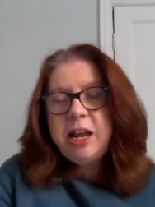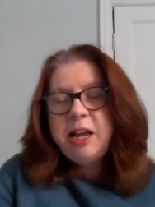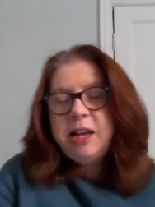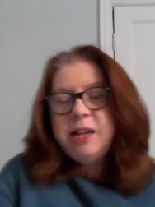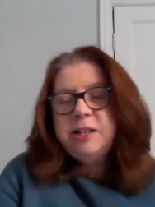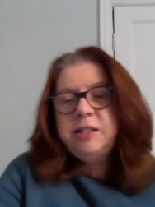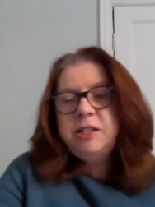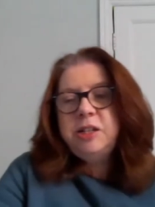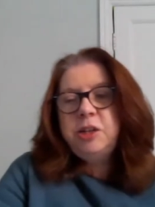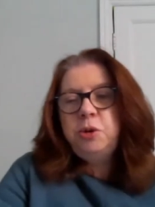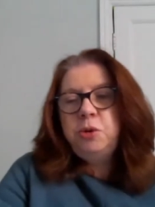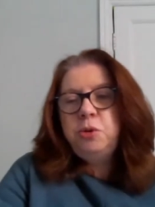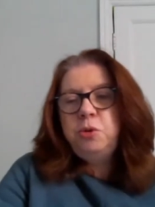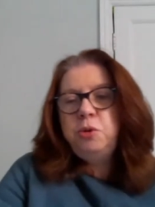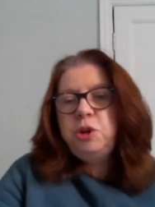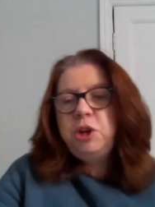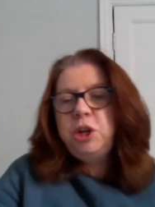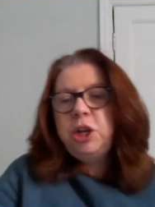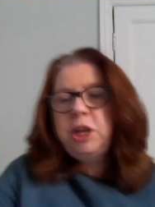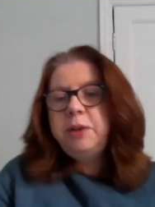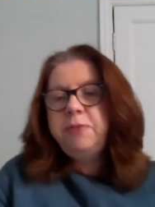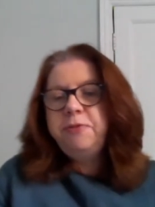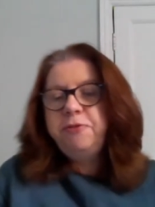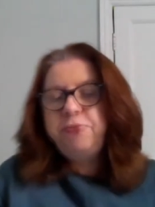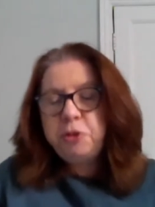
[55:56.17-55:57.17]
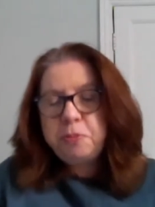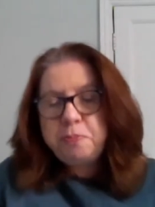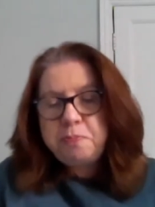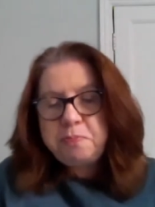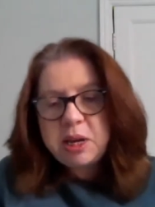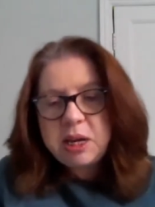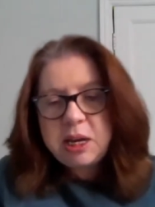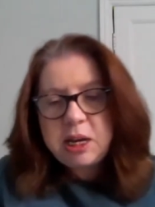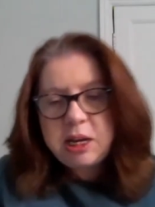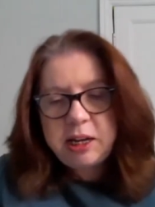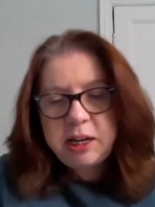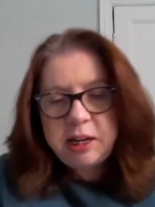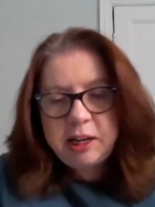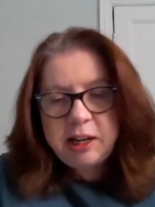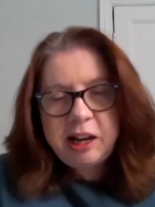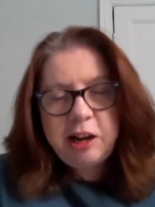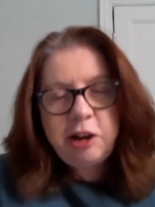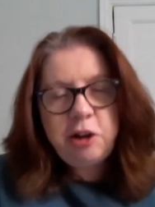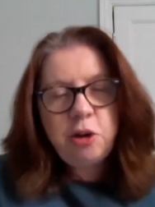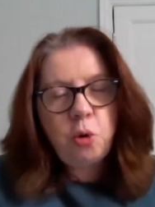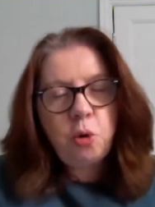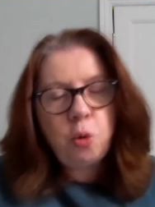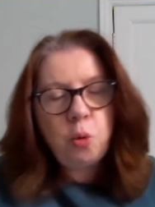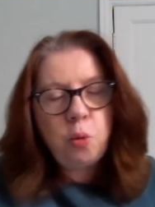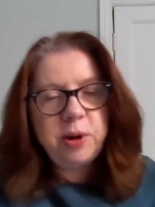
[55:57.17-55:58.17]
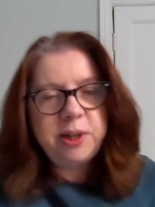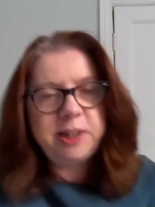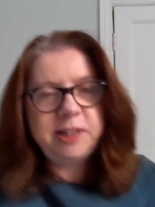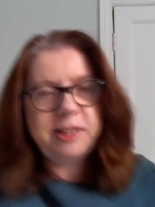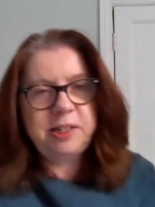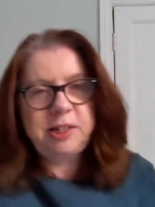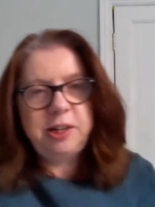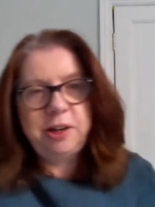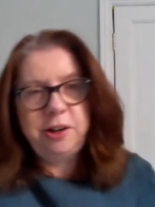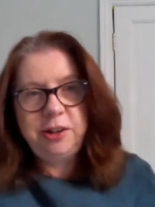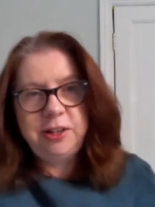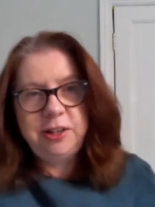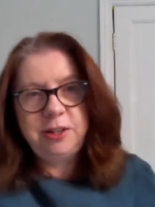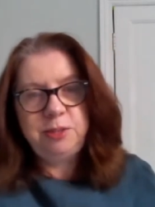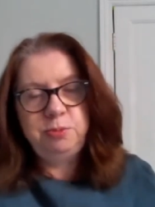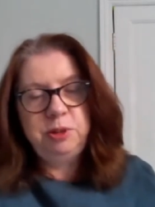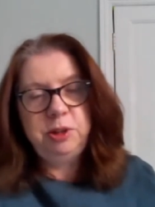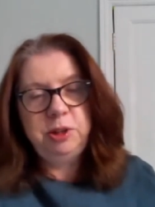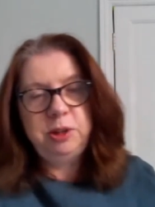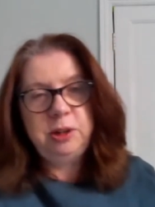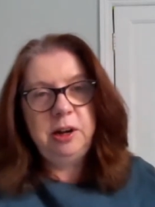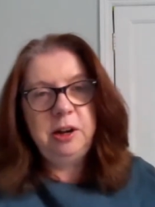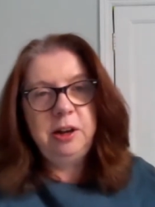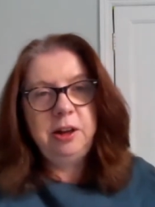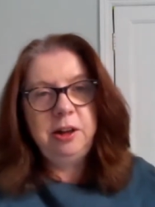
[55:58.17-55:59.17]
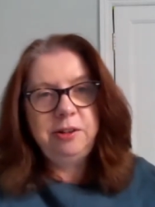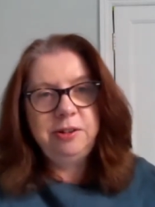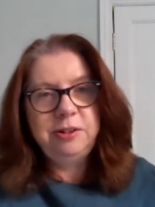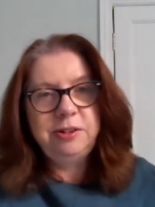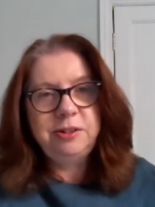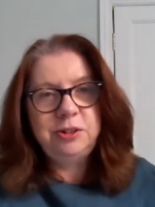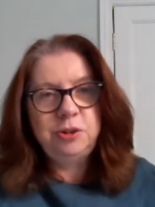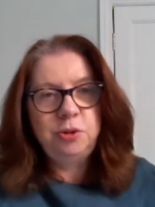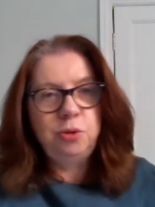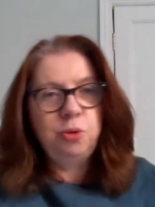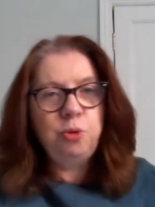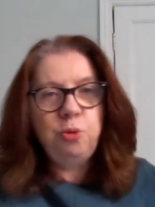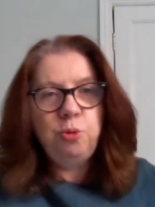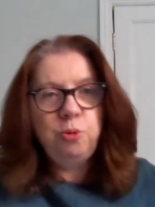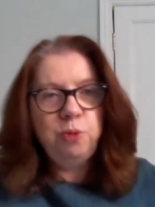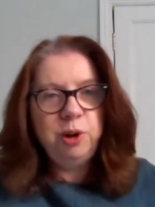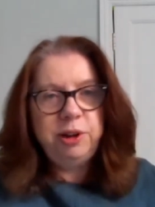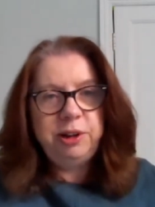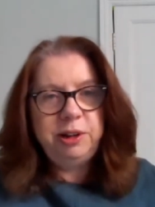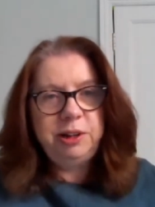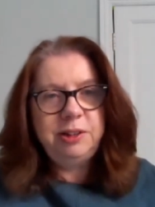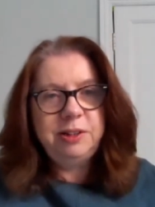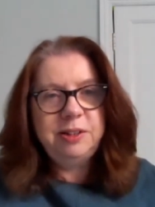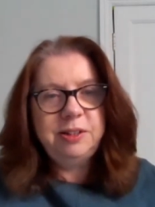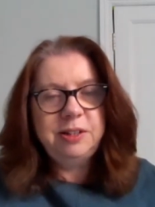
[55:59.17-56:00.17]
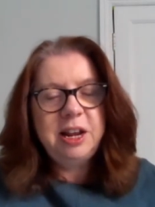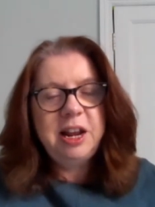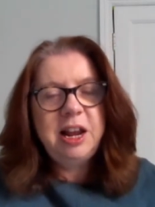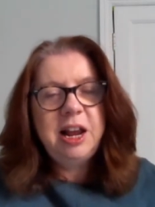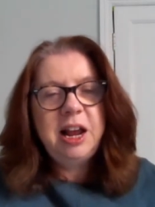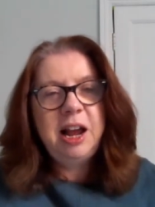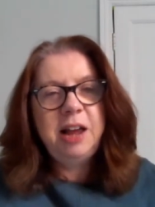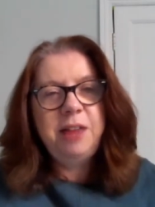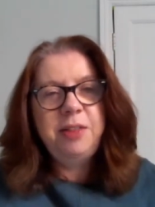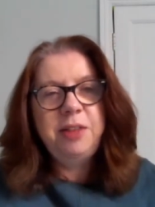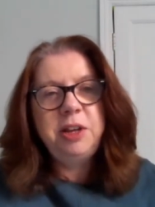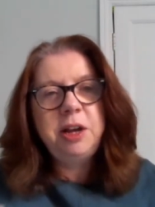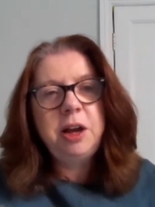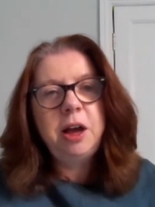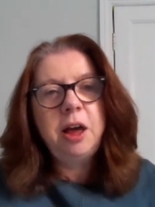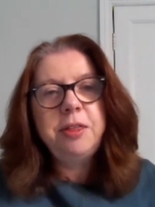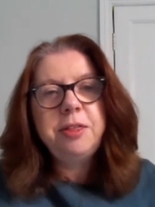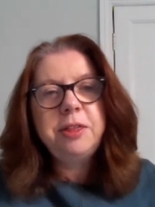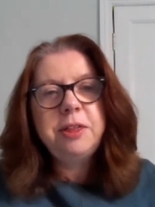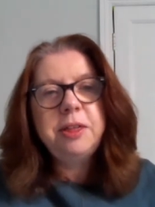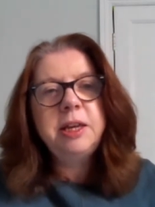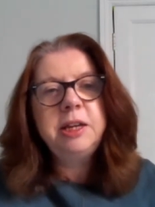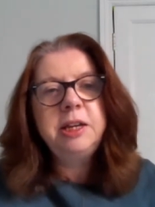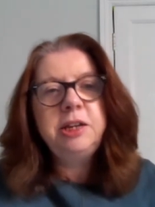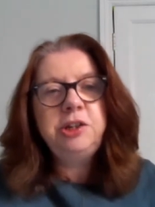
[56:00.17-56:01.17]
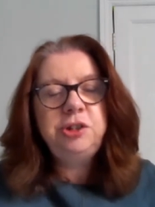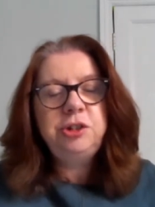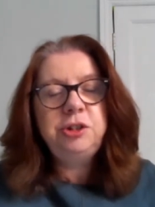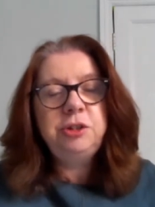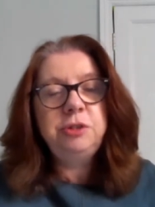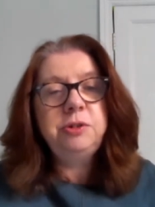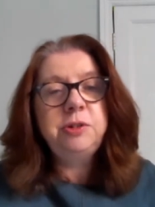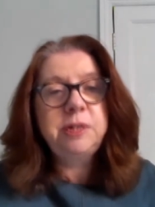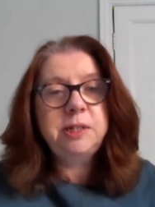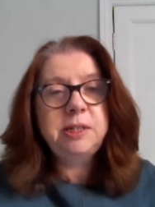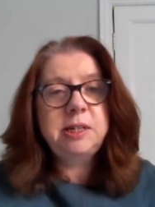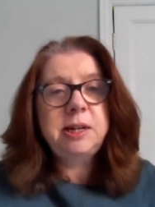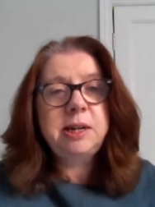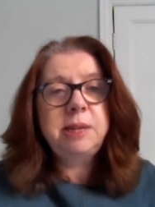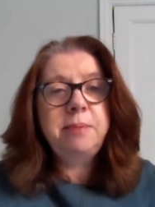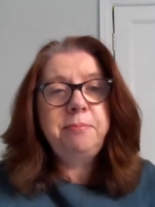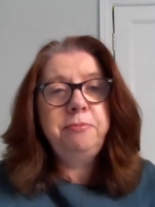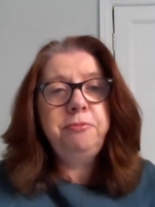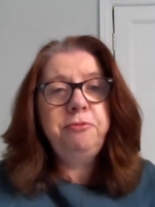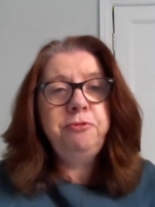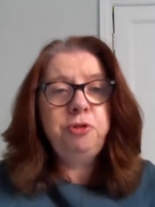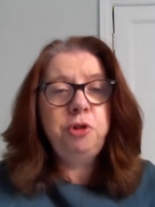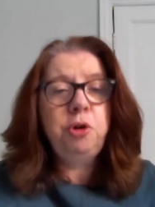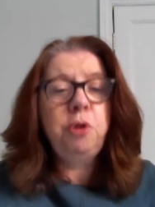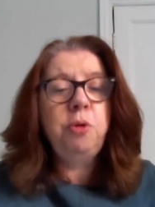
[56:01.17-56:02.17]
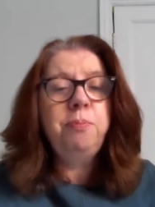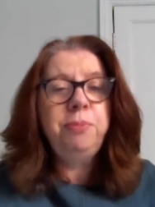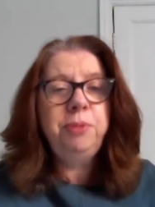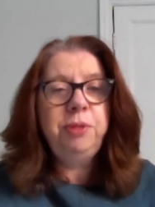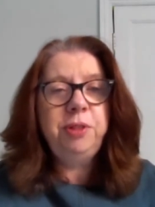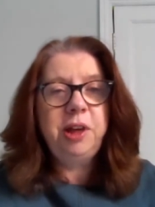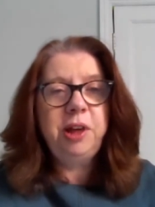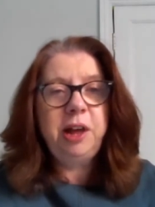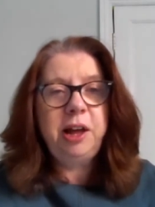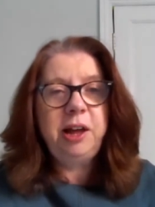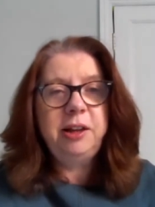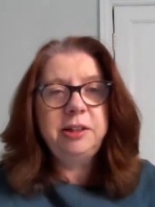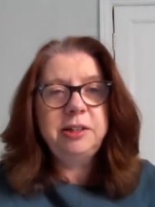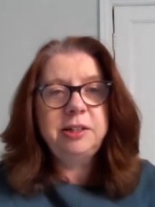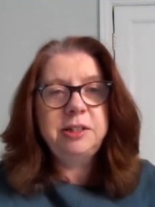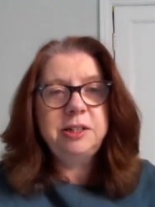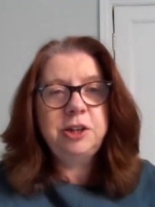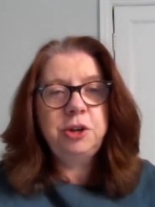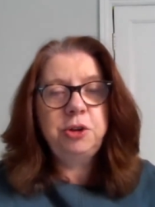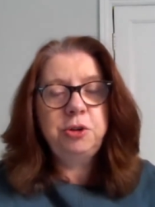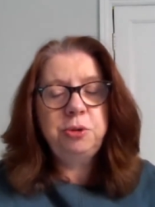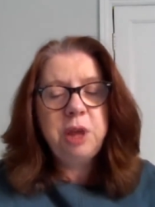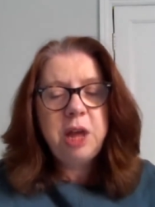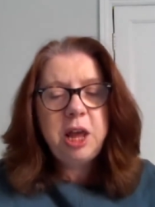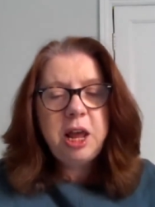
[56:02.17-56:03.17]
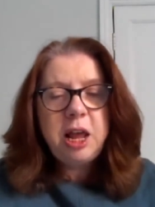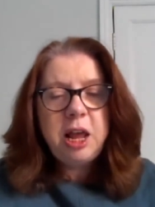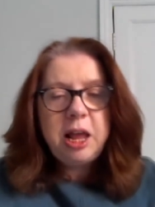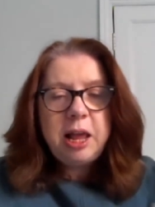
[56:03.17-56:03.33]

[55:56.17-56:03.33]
So for me, it always starts with class, always. And the other issues stem from that. So